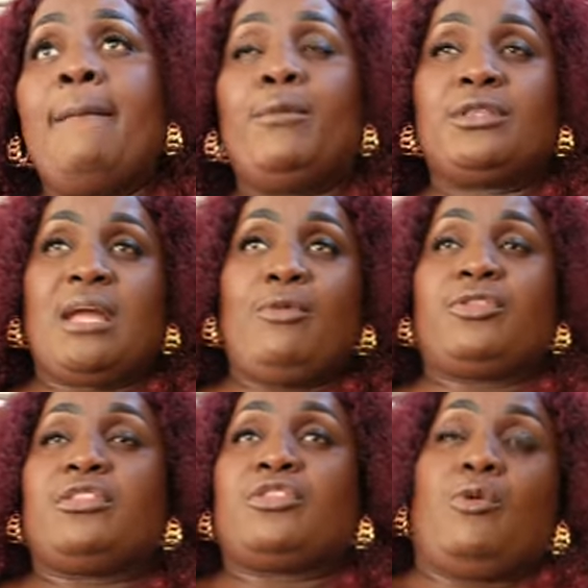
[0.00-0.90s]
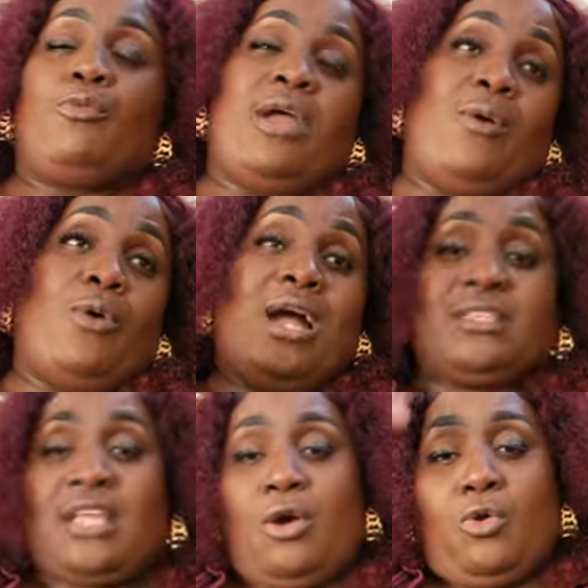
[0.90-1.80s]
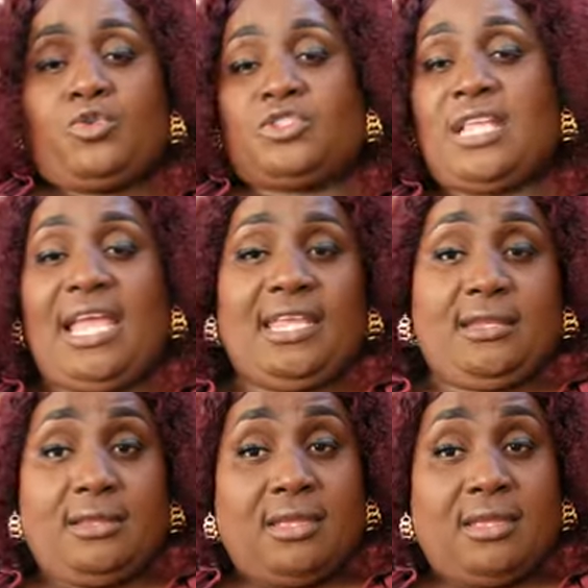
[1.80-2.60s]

But I must be somewhere water outside.